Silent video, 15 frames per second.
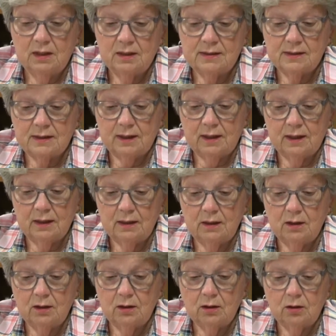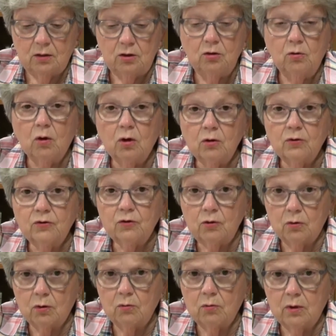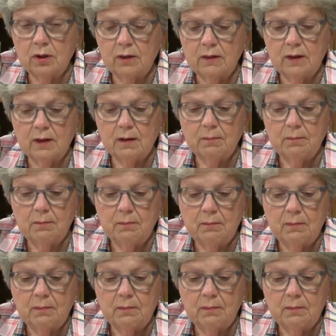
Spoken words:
said, "You also are one of them."